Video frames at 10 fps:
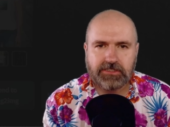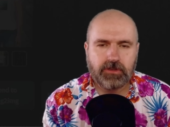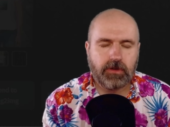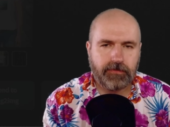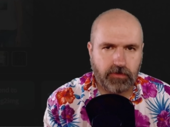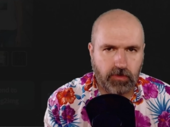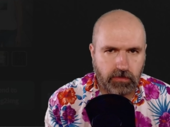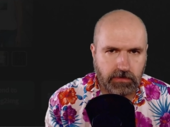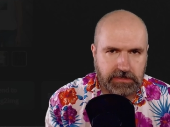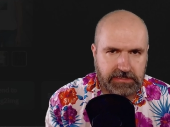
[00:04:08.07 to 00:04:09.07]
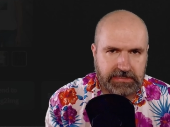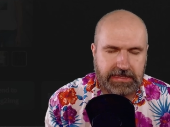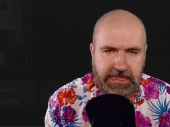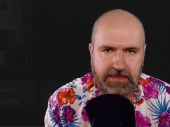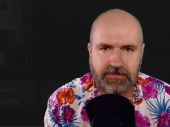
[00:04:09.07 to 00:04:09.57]
But of course,
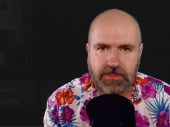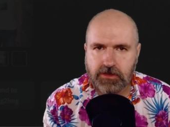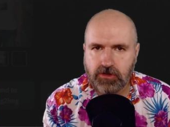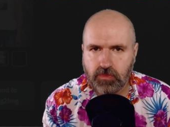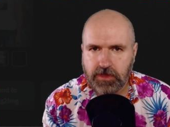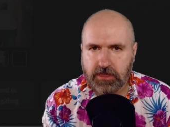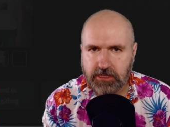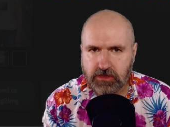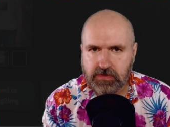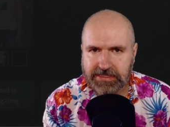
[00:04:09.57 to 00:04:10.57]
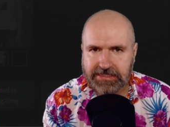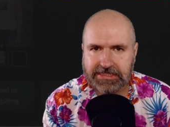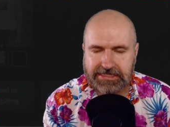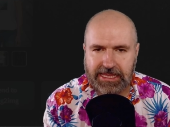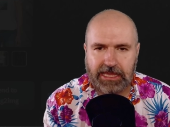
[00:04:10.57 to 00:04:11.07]
even though we are
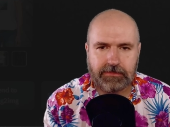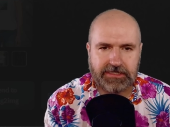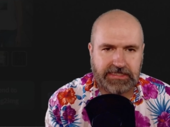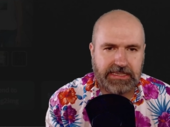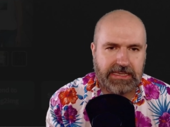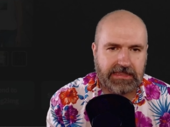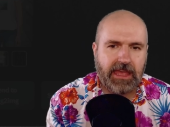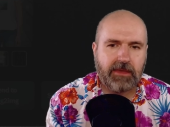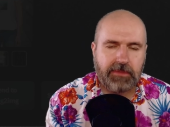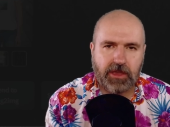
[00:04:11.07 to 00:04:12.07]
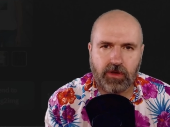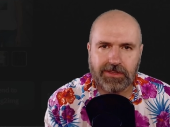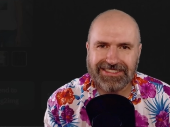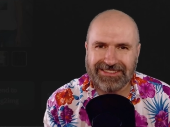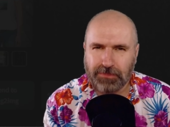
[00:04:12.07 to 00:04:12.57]
using the same seed,
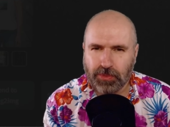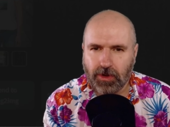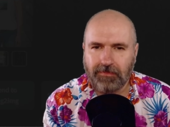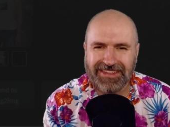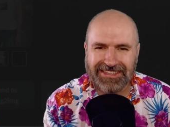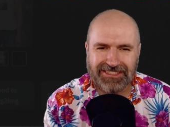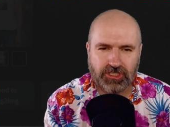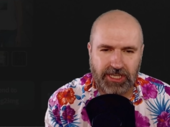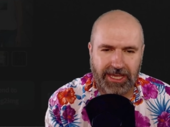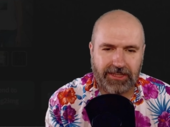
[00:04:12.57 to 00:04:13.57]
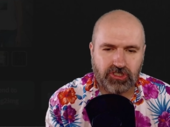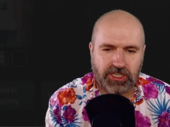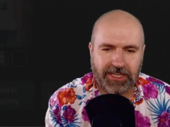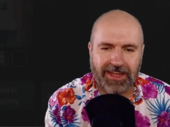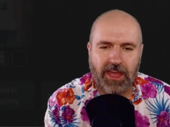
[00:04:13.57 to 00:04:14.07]
because the prompt is
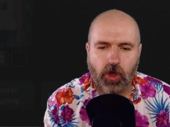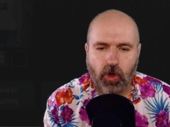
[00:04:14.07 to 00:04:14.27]
changing,